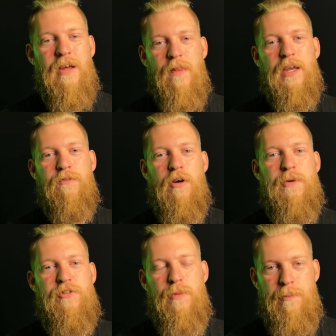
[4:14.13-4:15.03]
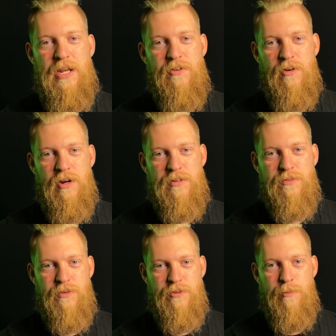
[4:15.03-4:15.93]
Thank you very much to my Patreons
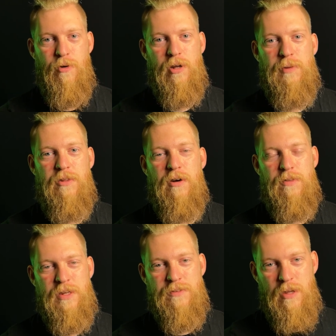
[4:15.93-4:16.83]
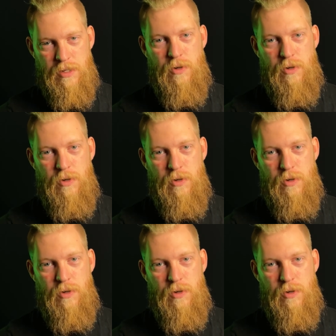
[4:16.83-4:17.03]
for supporting me throughout this.